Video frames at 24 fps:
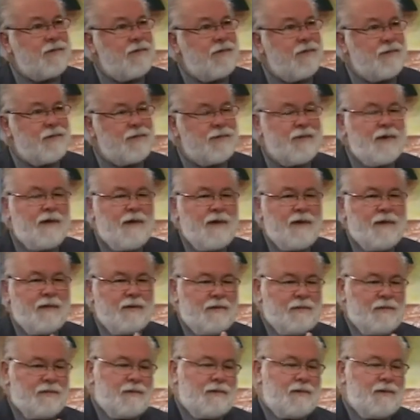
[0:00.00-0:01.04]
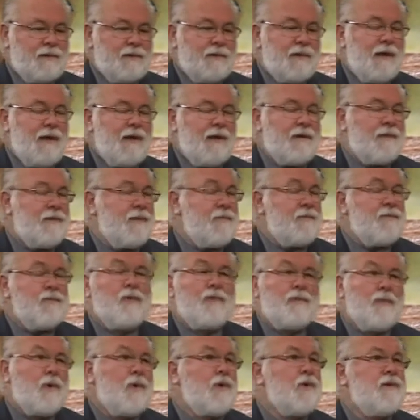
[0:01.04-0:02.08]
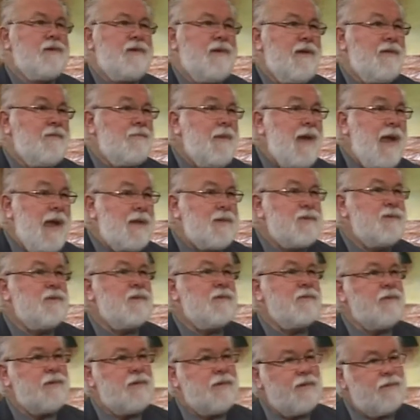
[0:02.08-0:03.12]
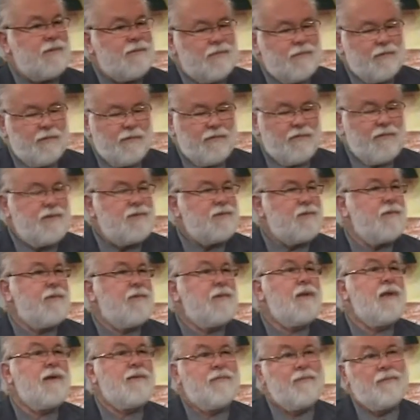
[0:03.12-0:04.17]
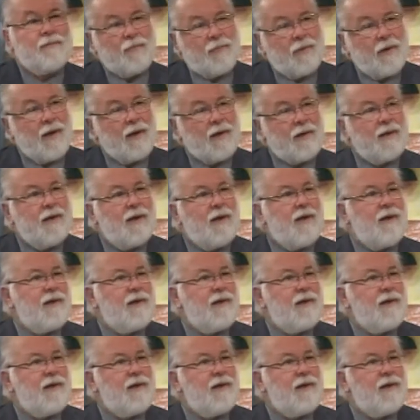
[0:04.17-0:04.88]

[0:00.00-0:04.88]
There's the, the day, the memorial day of Passover, the, the Feast of Unleavened Bread,